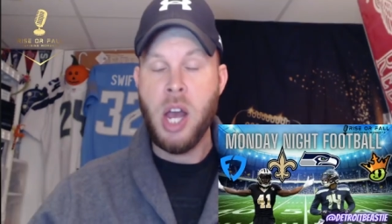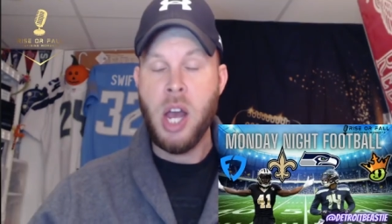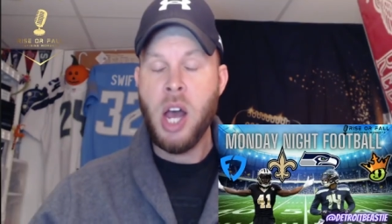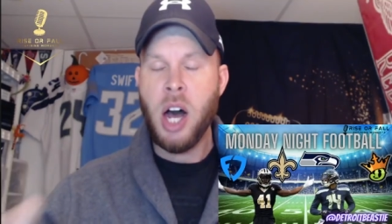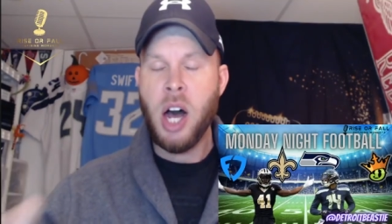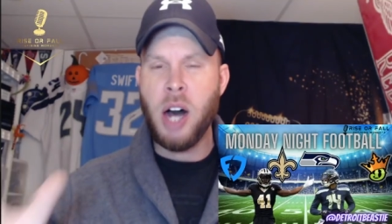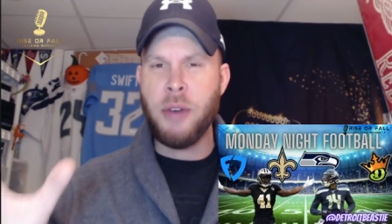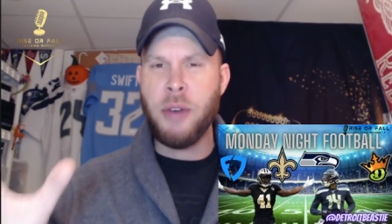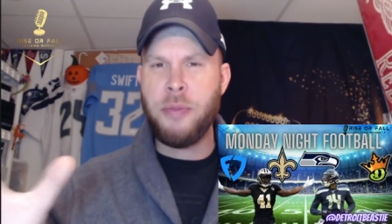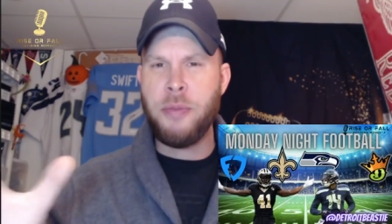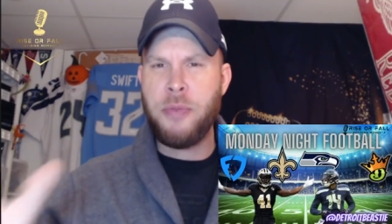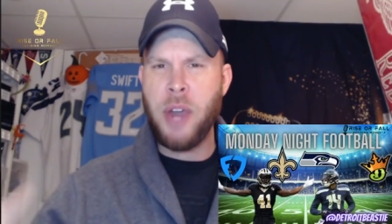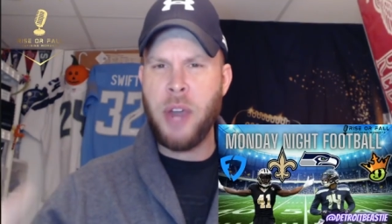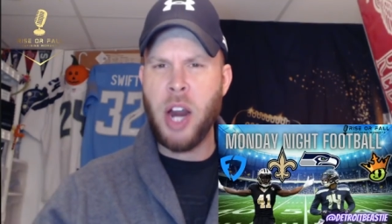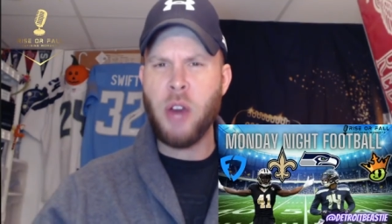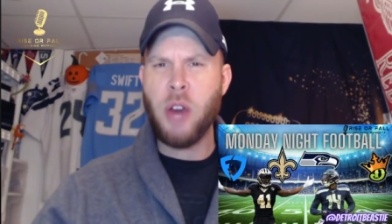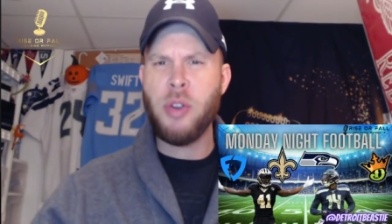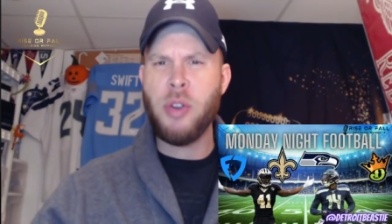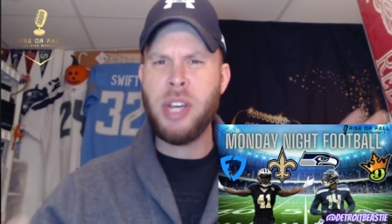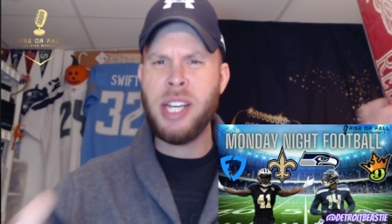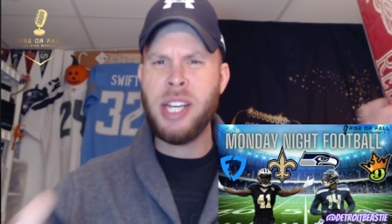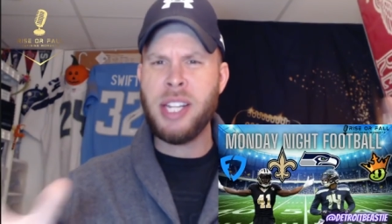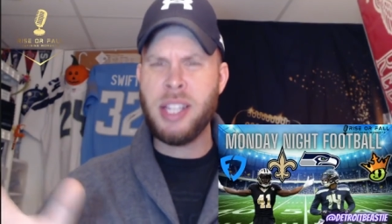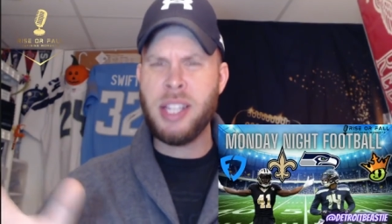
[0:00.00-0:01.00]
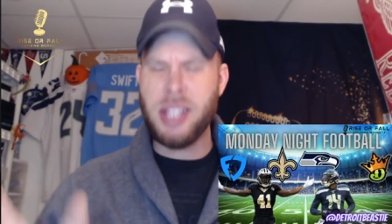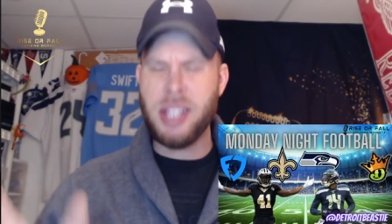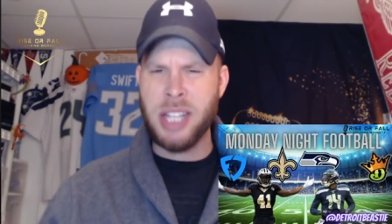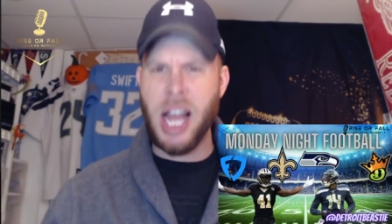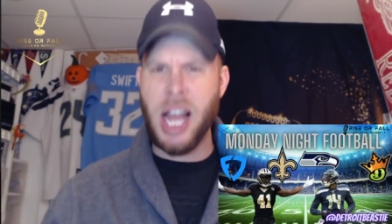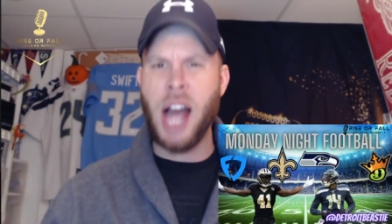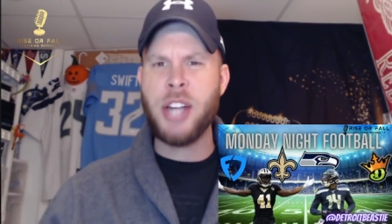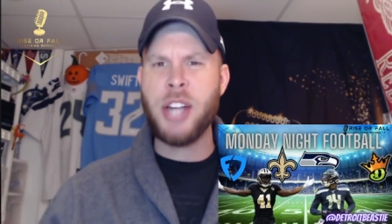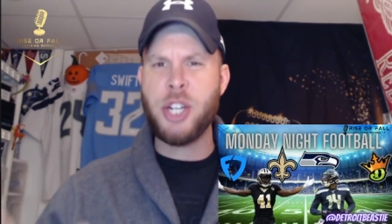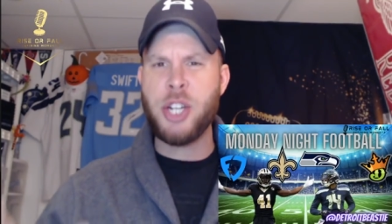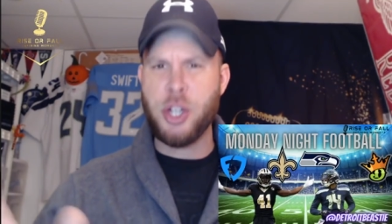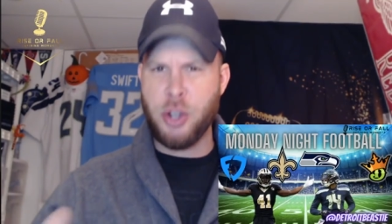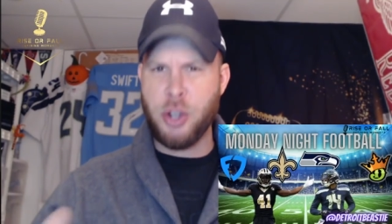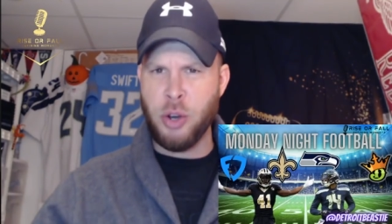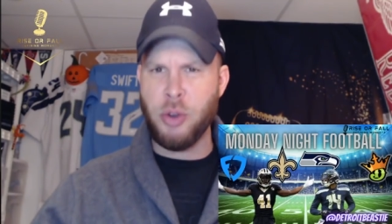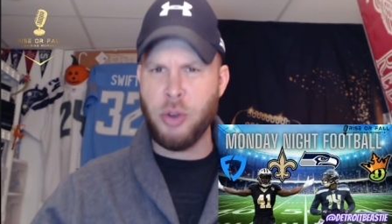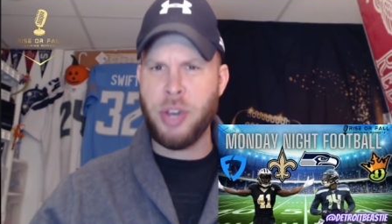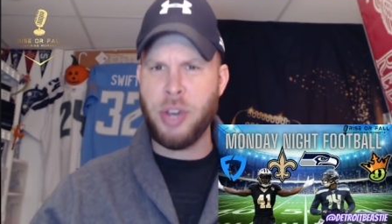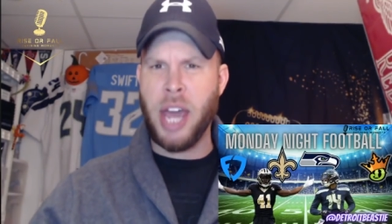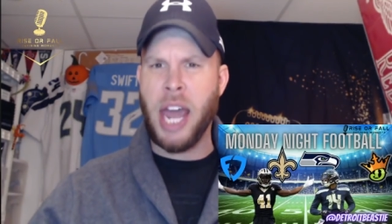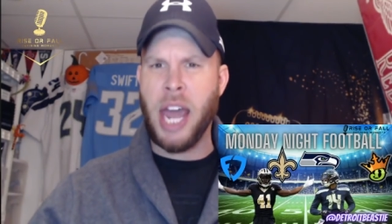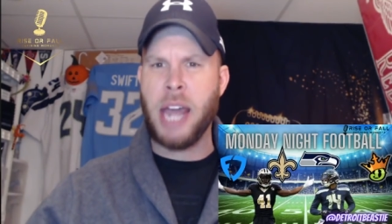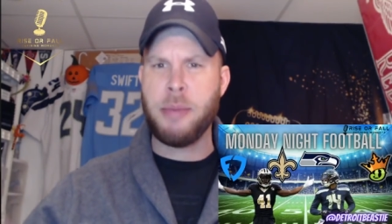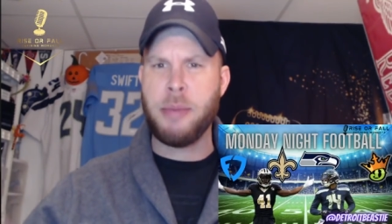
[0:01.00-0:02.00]
a very logical
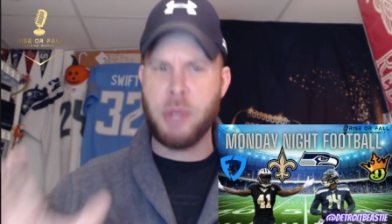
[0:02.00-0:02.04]
game.